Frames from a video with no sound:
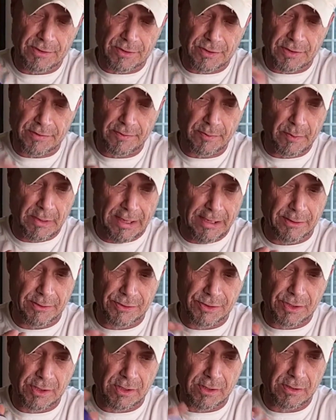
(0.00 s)
You deserve a brand new
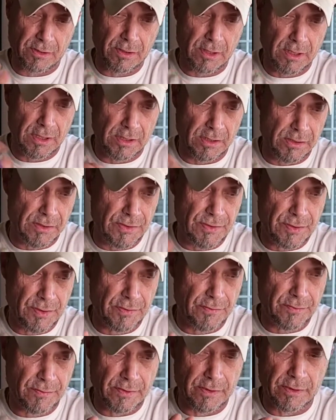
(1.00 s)
start. You
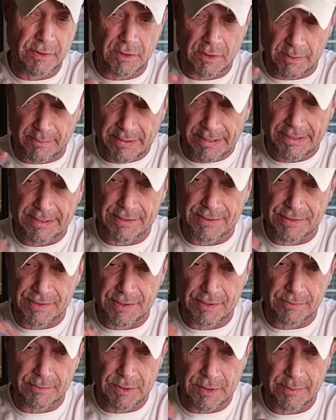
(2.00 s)
deserve
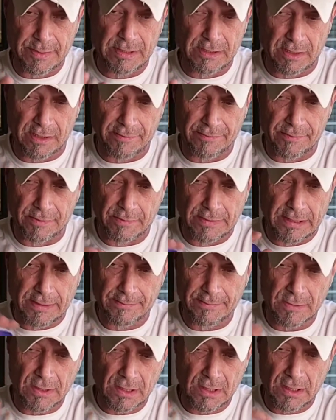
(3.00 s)
abundance and to be loved,
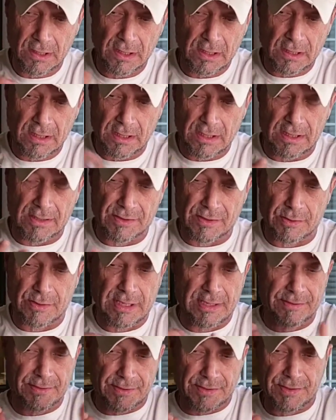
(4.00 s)
right? So
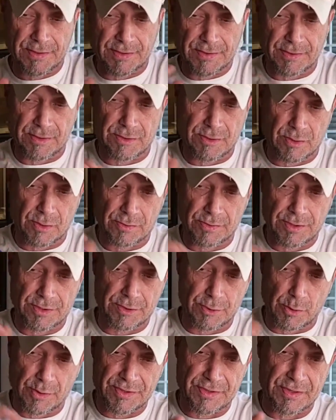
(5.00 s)
now this is the, cho the
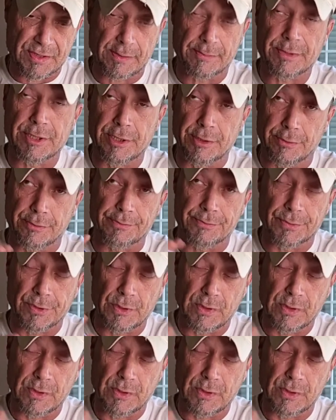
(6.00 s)
choice is up to you.